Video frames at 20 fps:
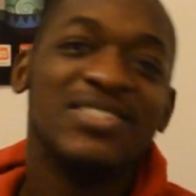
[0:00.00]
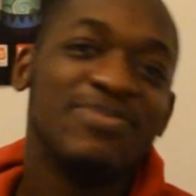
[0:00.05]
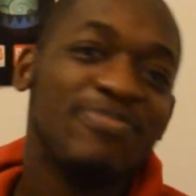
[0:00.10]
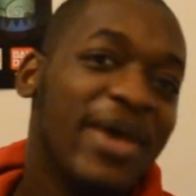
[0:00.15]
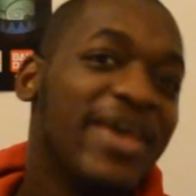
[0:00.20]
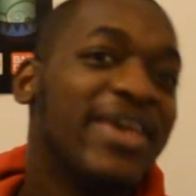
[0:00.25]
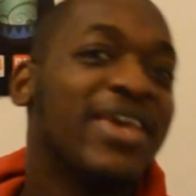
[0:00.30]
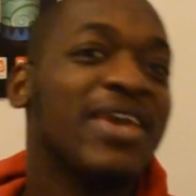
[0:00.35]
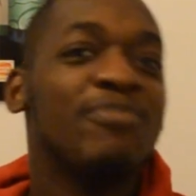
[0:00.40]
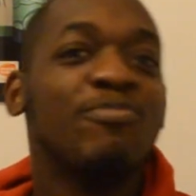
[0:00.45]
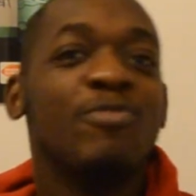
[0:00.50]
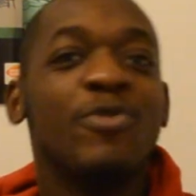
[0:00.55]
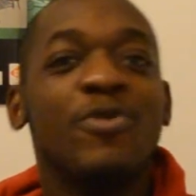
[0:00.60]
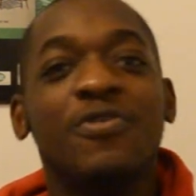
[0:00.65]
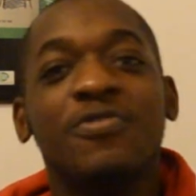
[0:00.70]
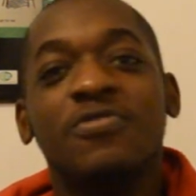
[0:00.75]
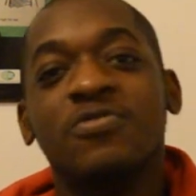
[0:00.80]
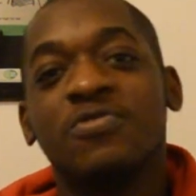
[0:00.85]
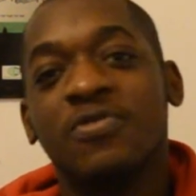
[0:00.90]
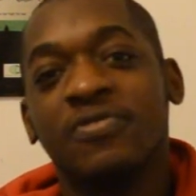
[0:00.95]
making
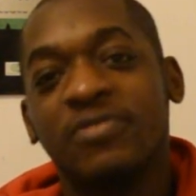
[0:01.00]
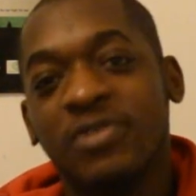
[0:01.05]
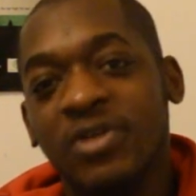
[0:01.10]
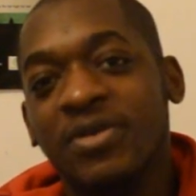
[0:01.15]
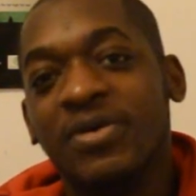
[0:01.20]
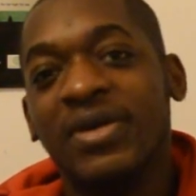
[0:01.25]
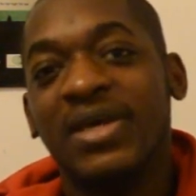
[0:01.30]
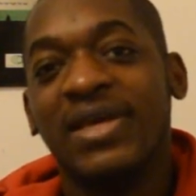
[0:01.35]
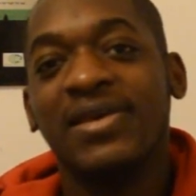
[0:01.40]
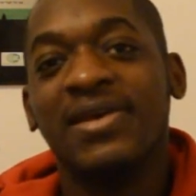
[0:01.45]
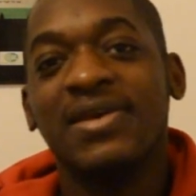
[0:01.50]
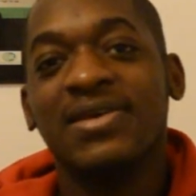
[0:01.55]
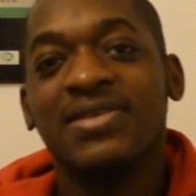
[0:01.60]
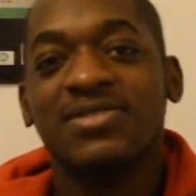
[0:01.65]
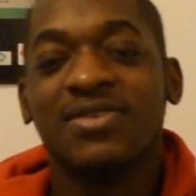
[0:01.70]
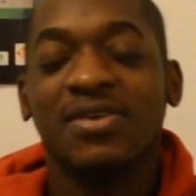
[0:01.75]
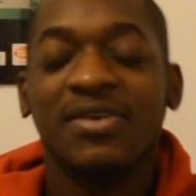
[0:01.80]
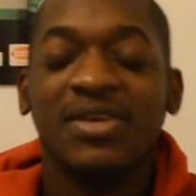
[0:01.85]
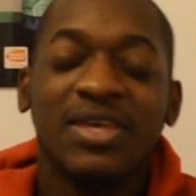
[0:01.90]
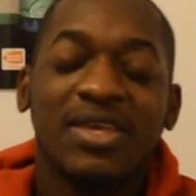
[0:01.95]
moves with Yui,
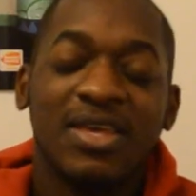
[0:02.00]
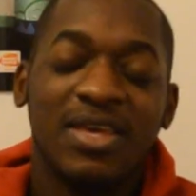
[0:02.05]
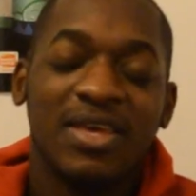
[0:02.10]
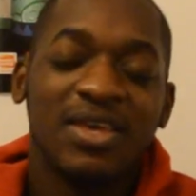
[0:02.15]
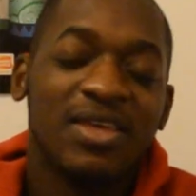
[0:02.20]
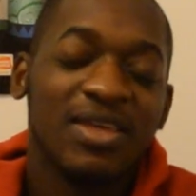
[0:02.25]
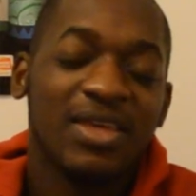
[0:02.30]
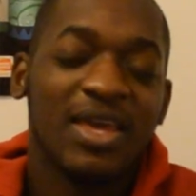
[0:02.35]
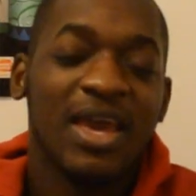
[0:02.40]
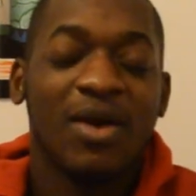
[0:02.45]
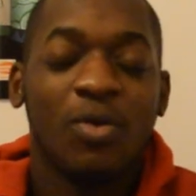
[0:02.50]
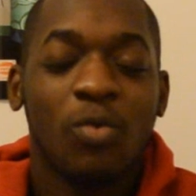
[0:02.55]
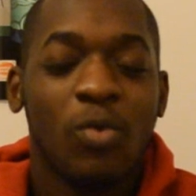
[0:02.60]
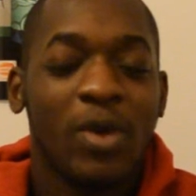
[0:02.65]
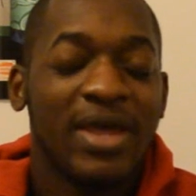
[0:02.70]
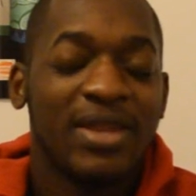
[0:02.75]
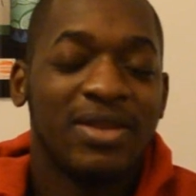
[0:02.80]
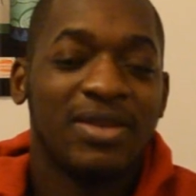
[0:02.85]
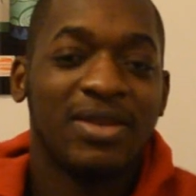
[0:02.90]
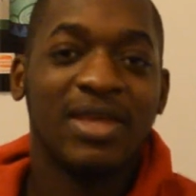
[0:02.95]
so he can get a
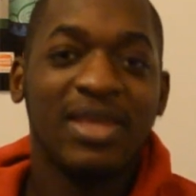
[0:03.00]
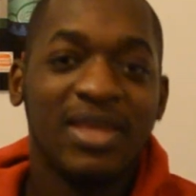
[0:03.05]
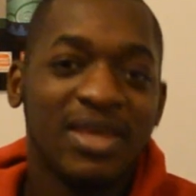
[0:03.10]
win.